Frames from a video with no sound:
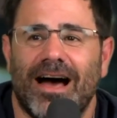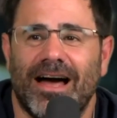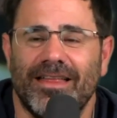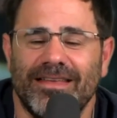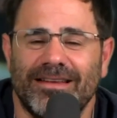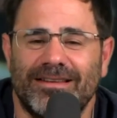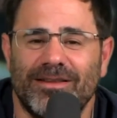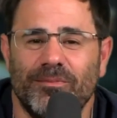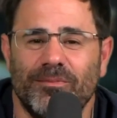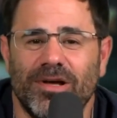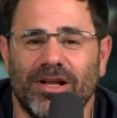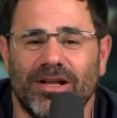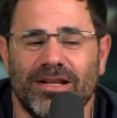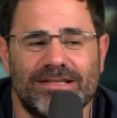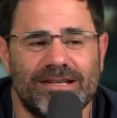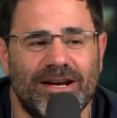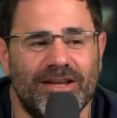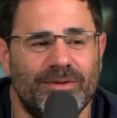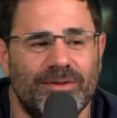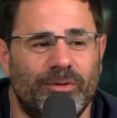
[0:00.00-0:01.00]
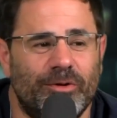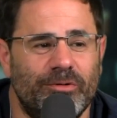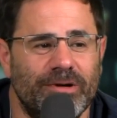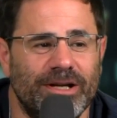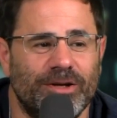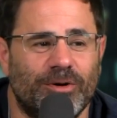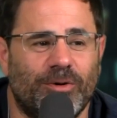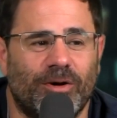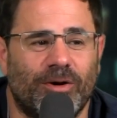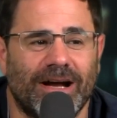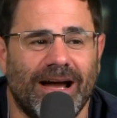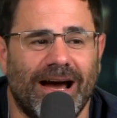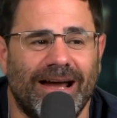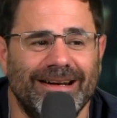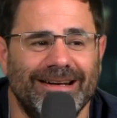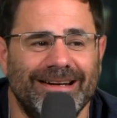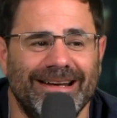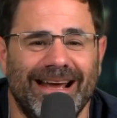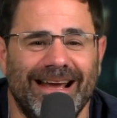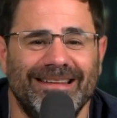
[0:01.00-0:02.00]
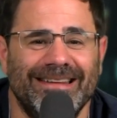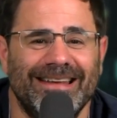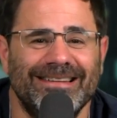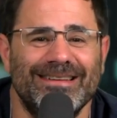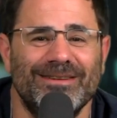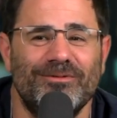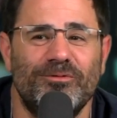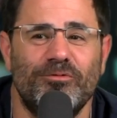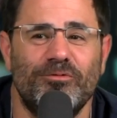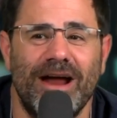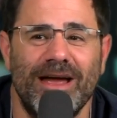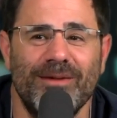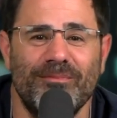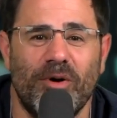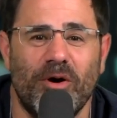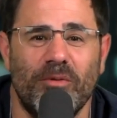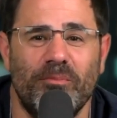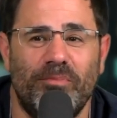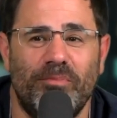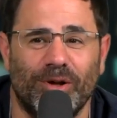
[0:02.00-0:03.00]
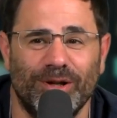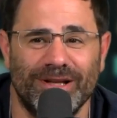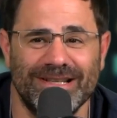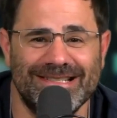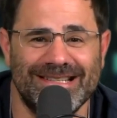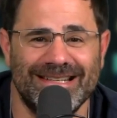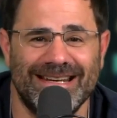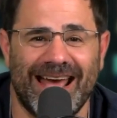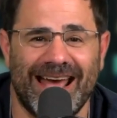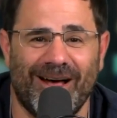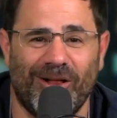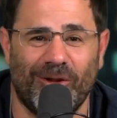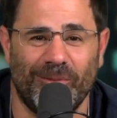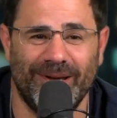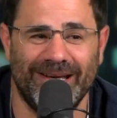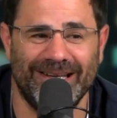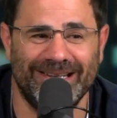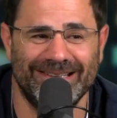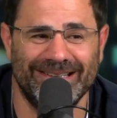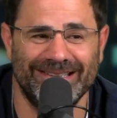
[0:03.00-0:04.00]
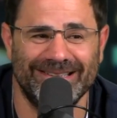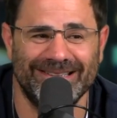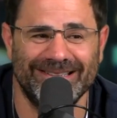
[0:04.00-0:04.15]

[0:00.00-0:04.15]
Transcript: I think the military, the Marine Corps got in it, and they did rainbow bullets in a helmet.